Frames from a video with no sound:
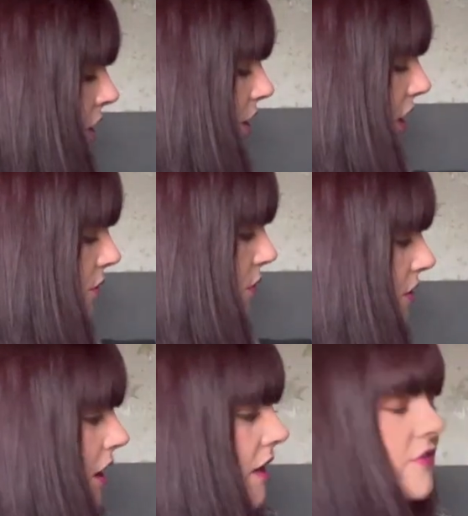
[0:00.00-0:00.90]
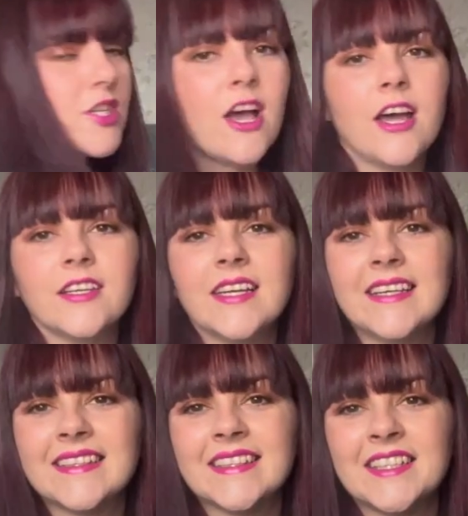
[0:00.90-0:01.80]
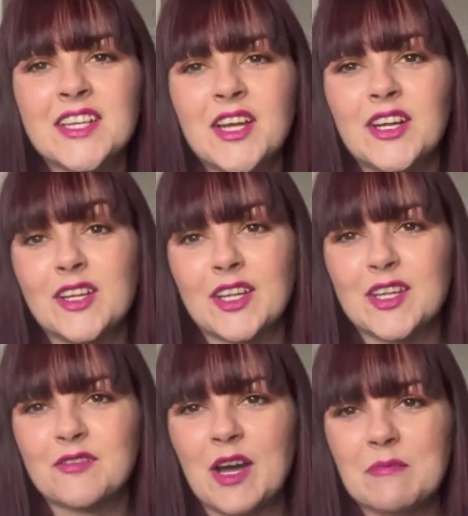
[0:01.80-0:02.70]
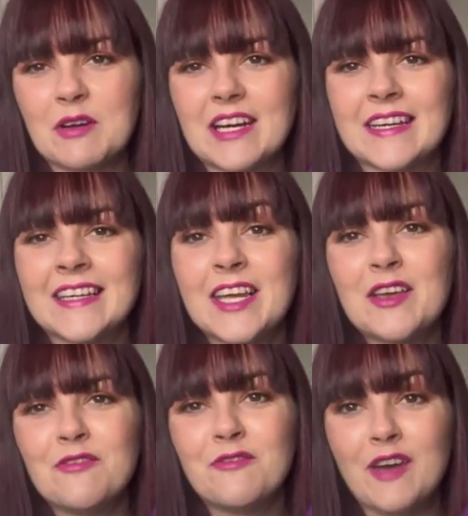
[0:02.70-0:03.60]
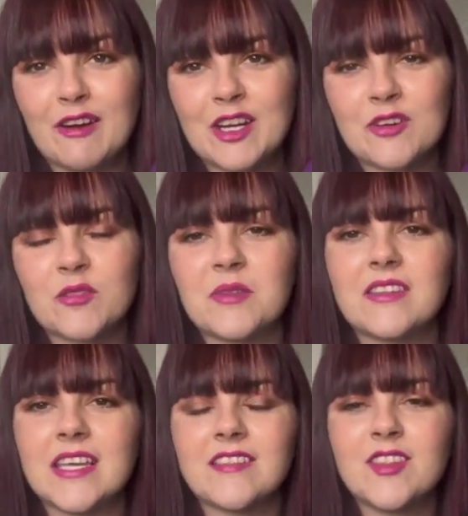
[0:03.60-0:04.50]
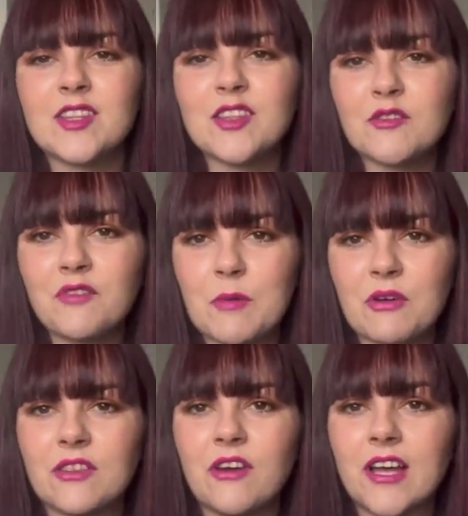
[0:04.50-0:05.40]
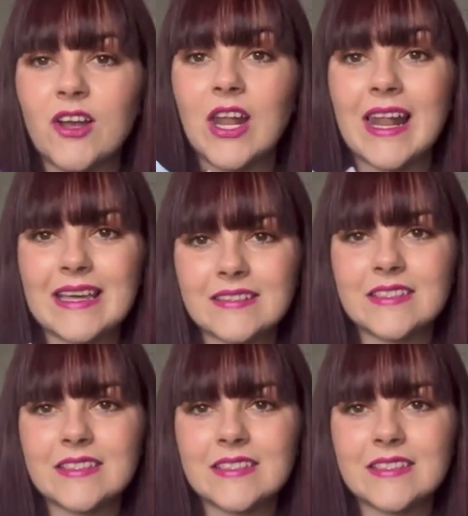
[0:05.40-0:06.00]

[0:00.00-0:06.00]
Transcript: the other one that I've done, look at this fabric, very Christmassy. So this is a fabric that I got last